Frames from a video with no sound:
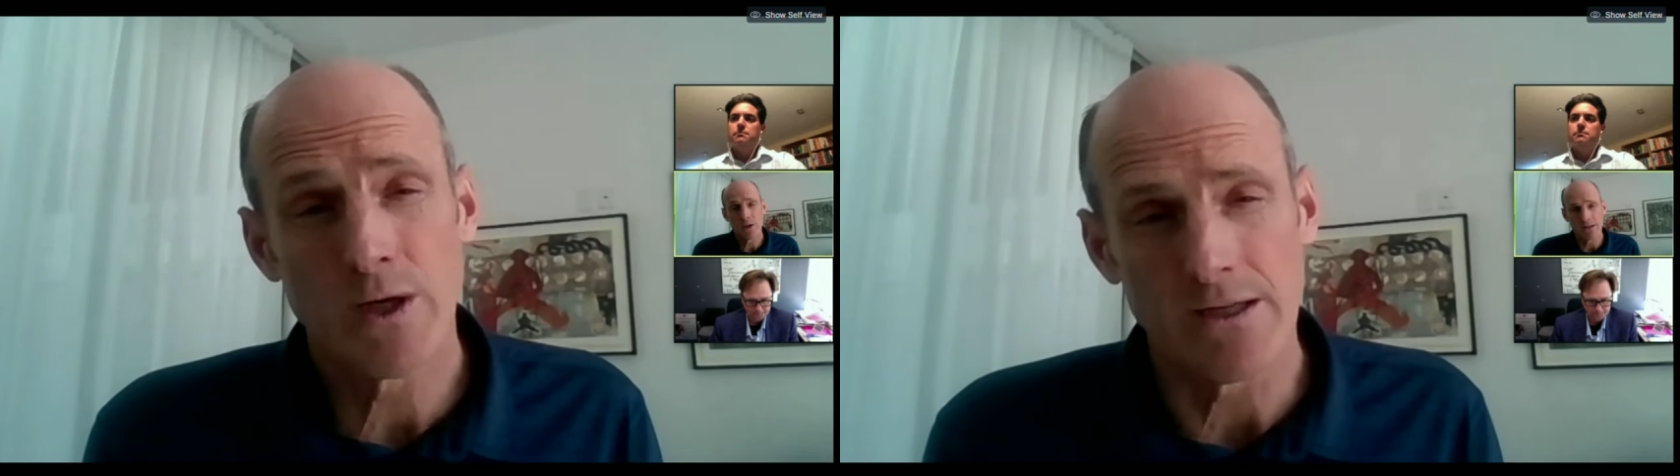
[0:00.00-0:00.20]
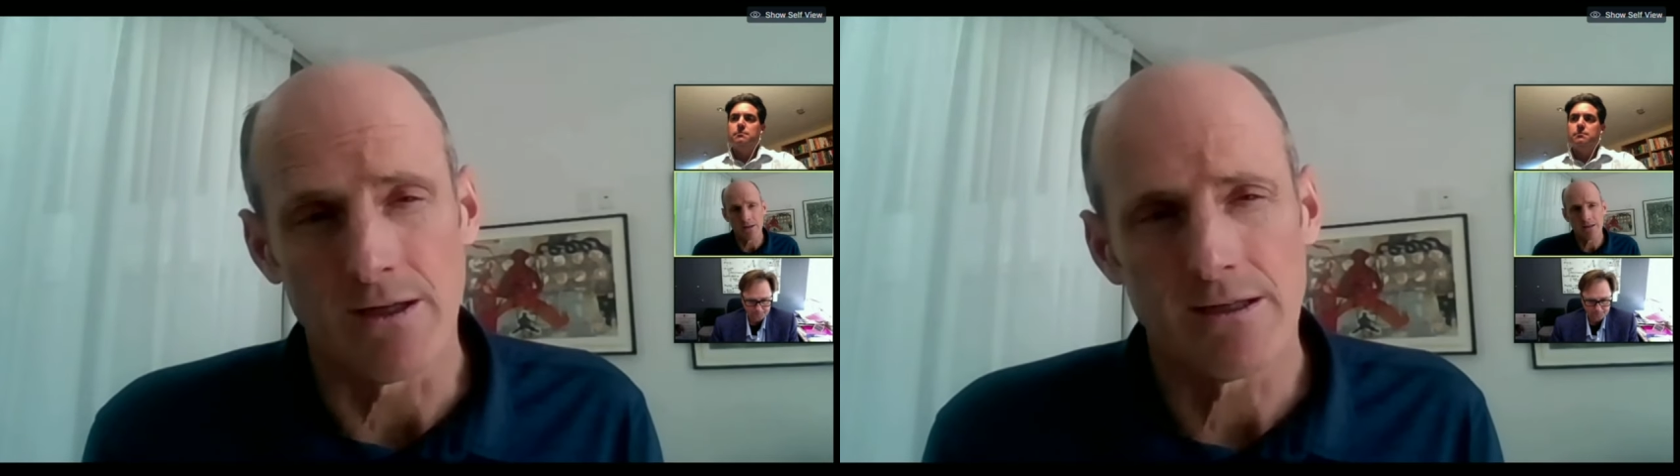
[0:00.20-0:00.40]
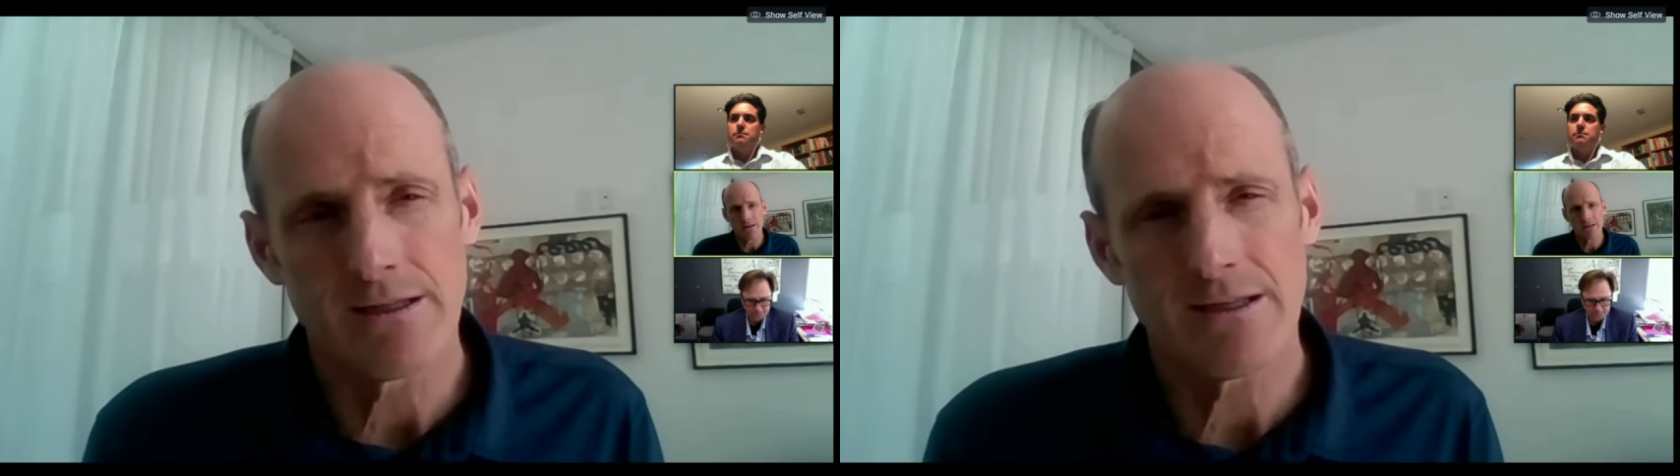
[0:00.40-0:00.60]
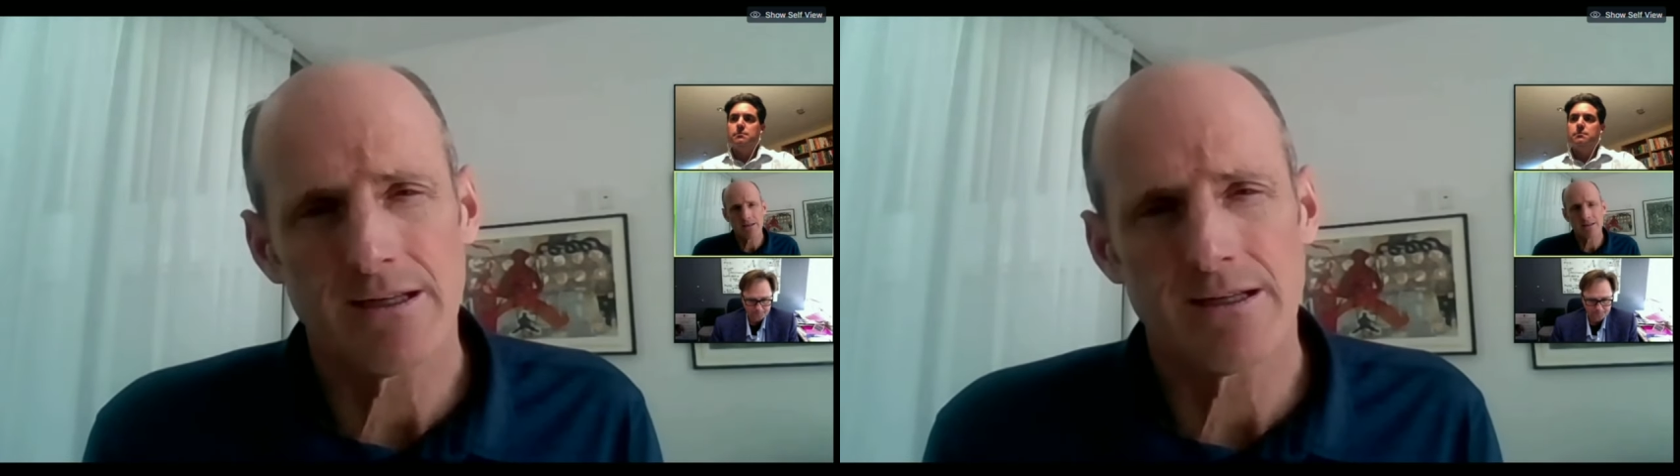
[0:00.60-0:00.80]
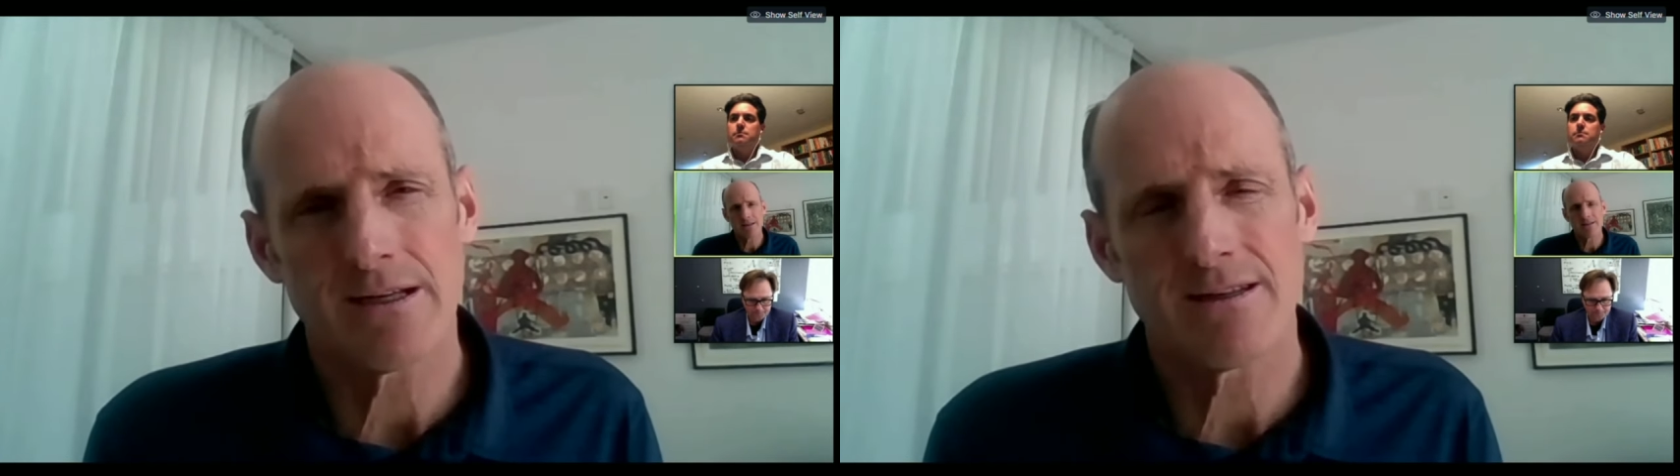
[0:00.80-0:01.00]
will.
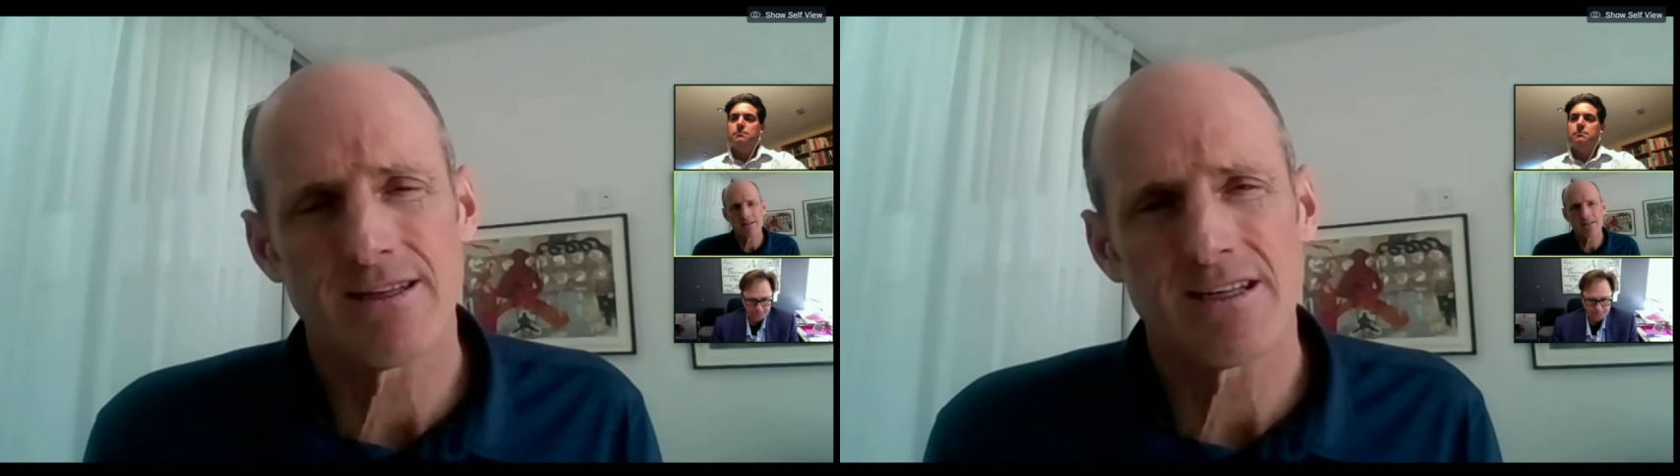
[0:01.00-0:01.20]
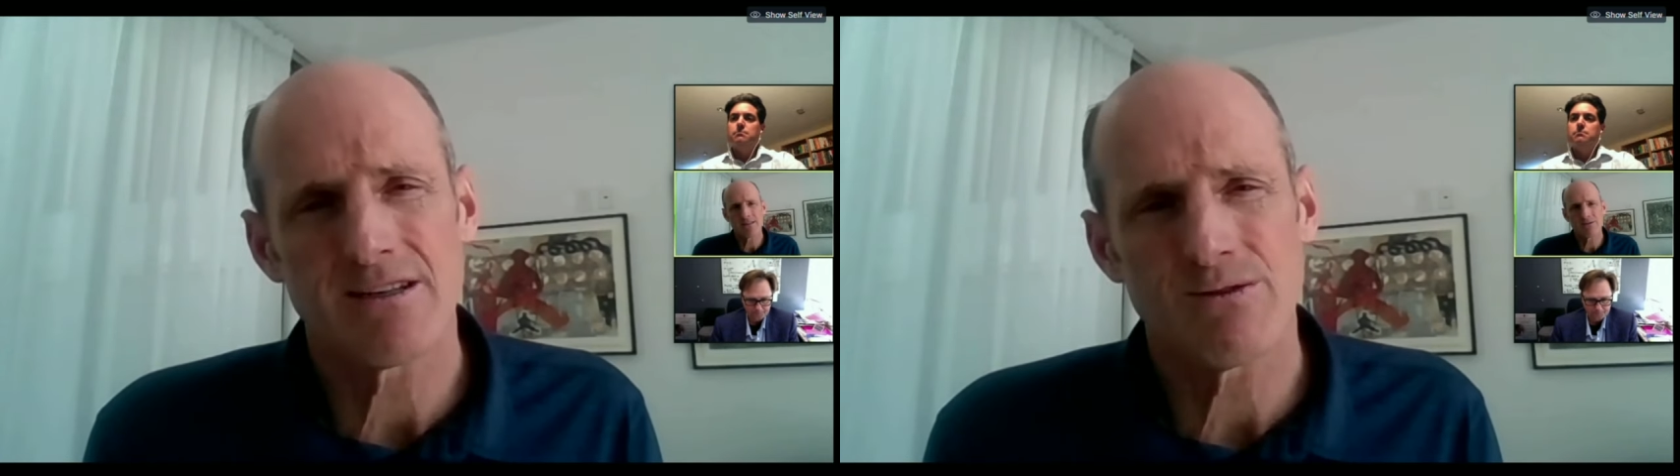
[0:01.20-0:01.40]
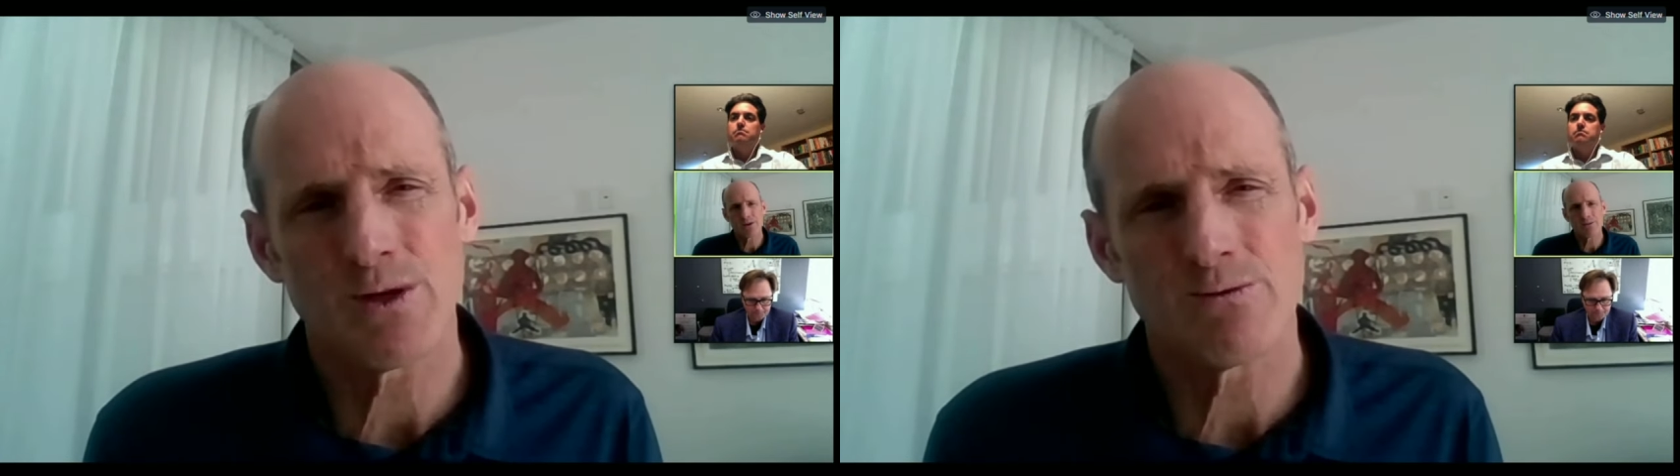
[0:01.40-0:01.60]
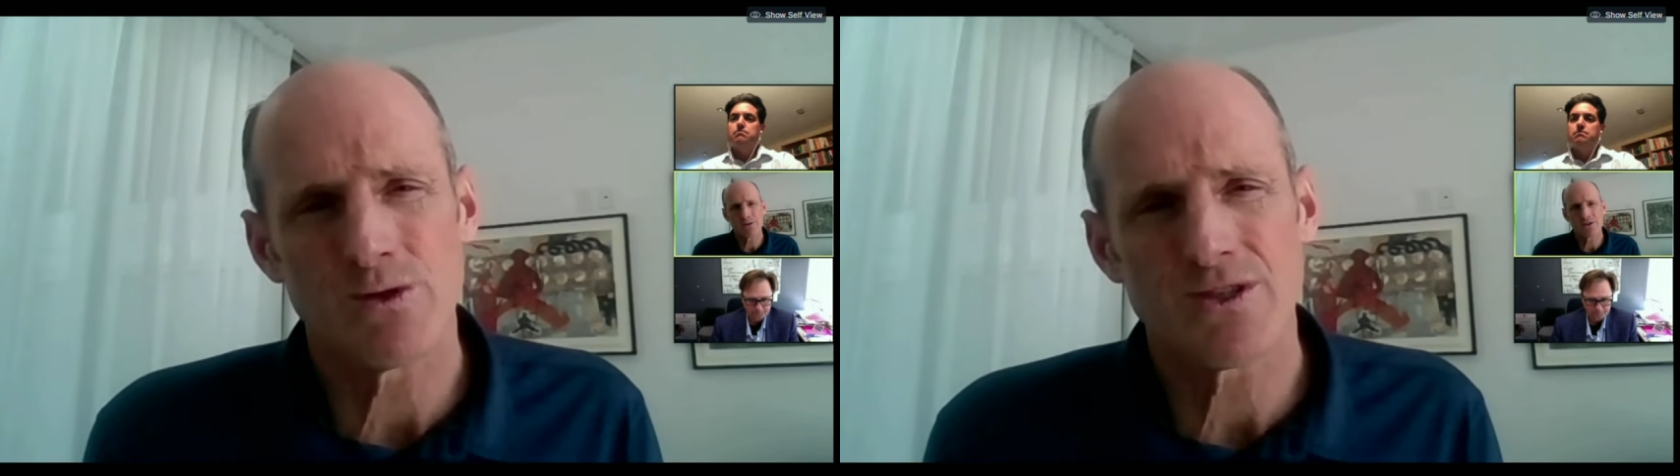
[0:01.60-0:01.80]
And I think mm-hmm. what we're